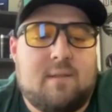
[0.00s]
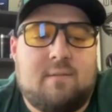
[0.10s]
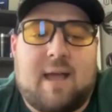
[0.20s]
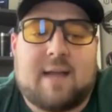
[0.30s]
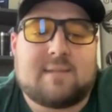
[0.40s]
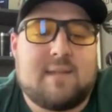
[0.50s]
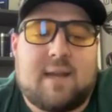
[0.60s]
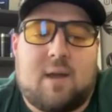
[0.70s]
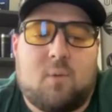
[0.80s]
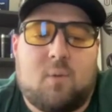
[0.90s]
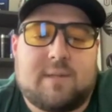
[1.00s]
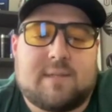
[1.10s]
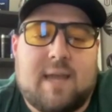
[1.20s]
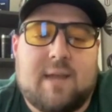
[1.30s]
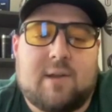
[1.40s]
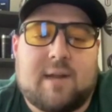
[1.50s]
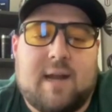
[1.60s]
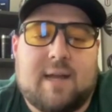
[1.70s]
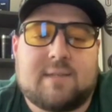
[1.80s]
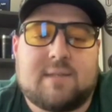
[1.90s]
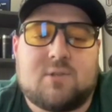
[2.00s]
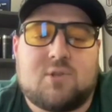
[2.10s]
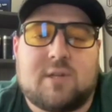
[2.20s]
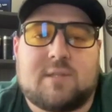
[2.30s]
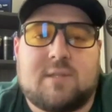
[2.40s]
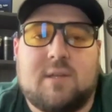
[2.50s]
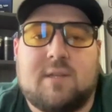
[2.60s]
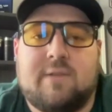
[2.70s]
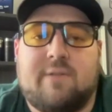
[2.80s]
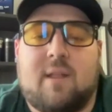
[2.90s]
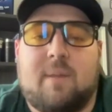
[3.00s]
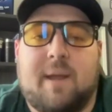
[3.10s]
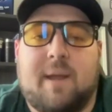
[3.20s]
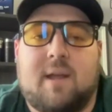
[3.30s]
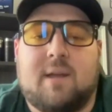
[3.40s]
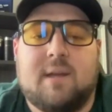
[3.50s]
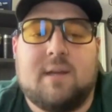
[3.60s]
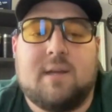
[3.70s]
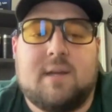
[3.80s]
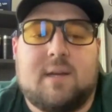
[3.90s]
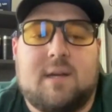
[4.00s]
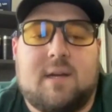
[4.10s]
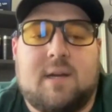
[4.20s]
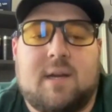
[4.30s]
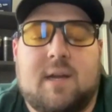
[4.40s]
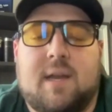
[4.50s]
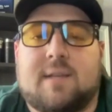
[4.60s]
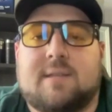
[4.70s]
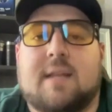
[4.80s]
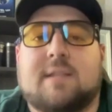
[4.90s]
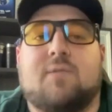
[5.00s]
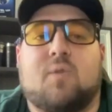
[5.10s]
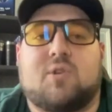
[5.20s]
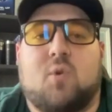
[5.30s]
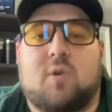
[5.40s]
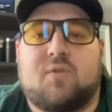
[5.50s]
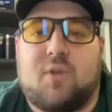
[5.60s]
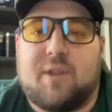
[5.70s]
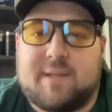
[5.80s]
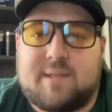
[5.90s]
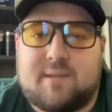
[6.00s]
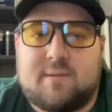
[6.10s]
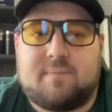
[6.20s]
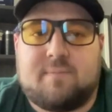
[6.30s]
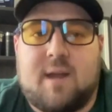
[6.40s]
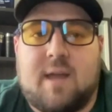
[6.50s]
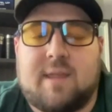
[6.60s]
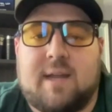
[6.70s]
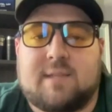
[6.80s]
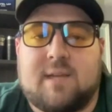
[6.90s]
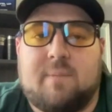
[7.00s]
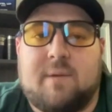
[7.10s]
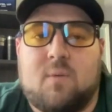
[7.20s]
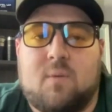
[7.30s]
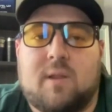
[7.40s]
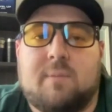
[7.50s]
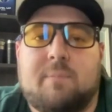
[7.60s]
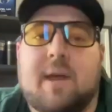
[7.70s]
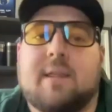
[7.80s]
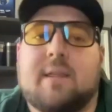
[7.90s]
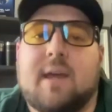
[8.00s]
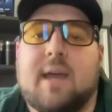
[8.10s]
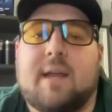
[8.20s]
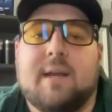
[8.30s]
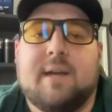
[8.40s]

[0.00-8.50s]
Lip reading: Last thing I'll really say here, guys, is just developing a sense of resourcefulness. I think is going to be a really big thing.